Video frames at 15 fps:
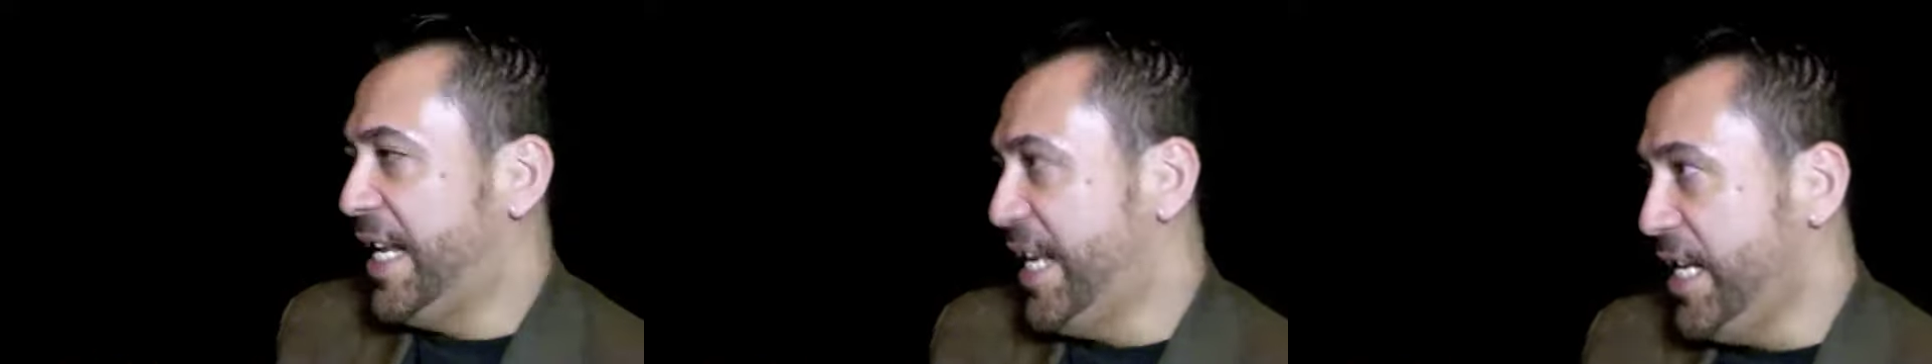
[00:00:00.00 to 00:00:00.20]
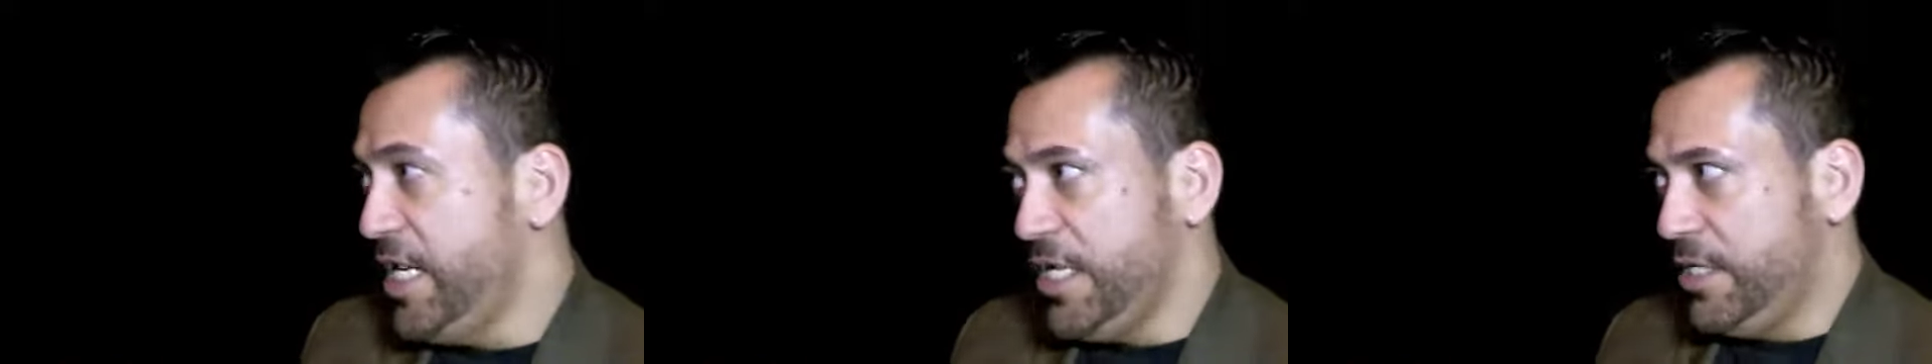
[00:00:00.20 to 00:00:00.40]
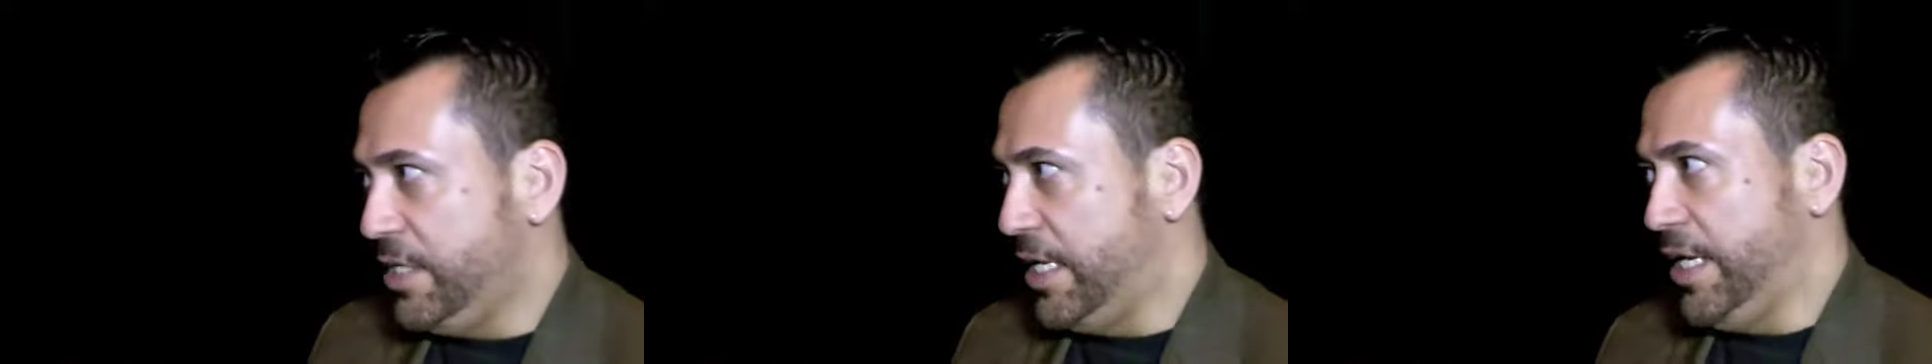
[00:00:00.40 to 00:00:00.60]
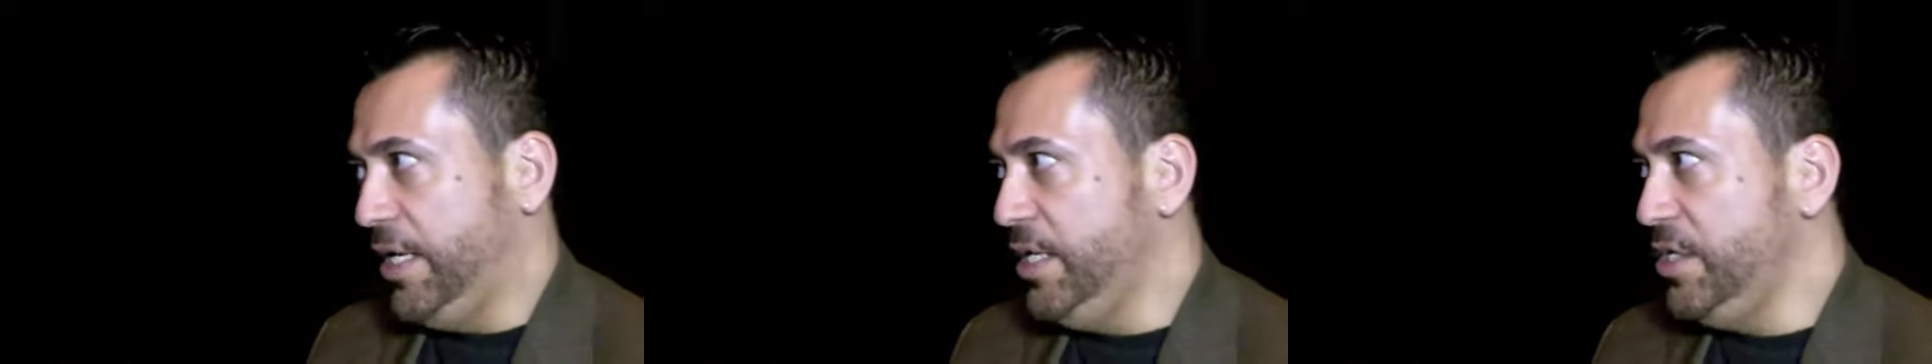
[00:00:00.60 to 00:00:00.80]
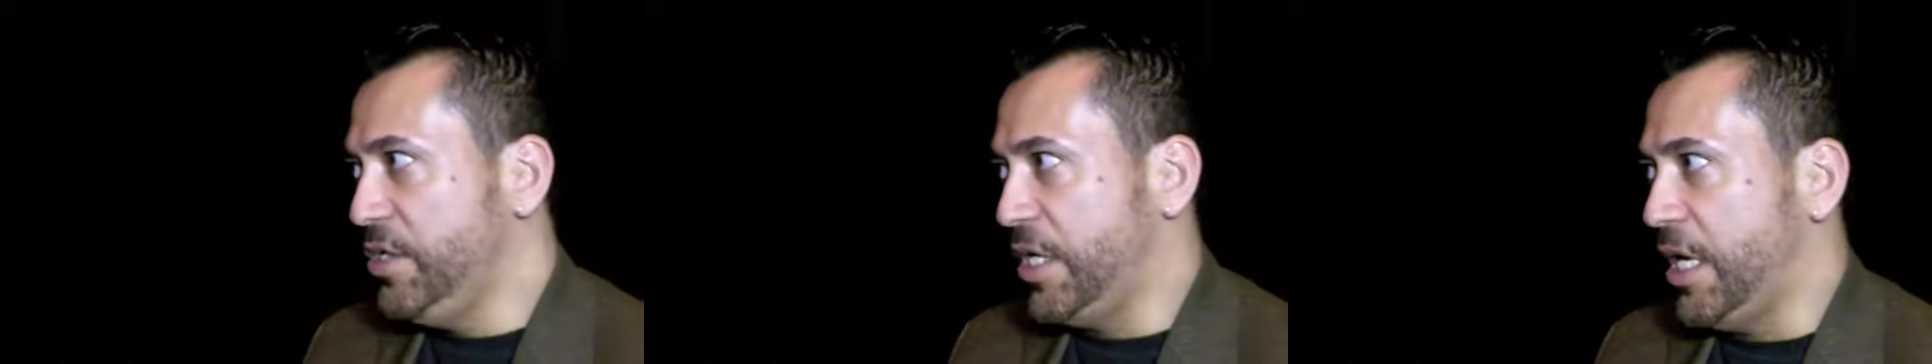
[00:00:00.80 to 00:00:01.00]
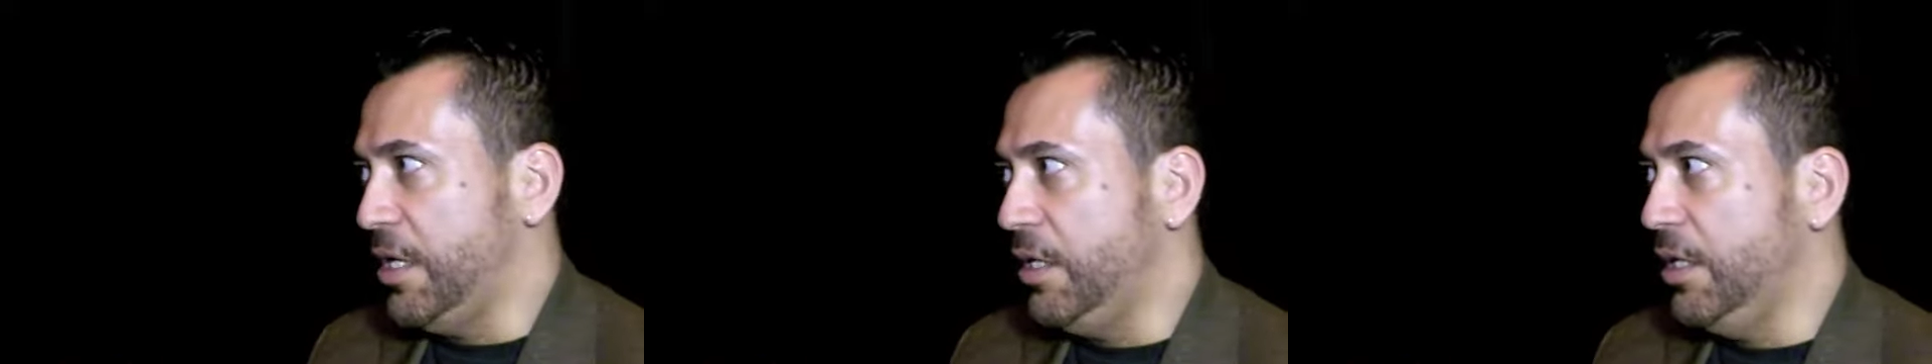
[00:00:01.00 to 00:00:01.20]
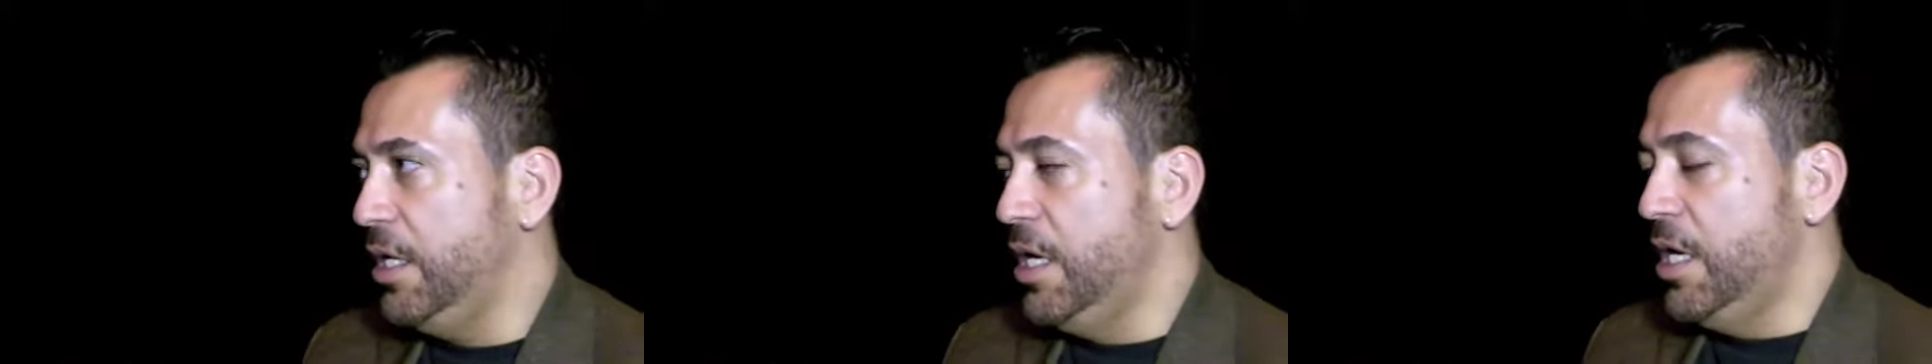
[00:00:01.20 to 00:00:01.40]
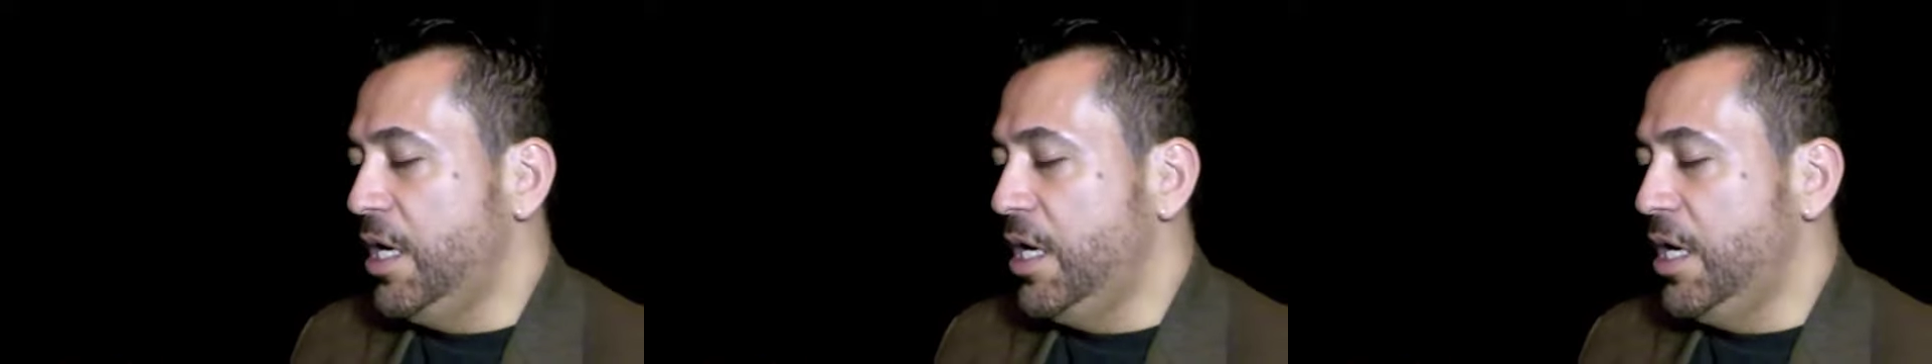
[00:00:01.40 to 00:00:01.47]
any scale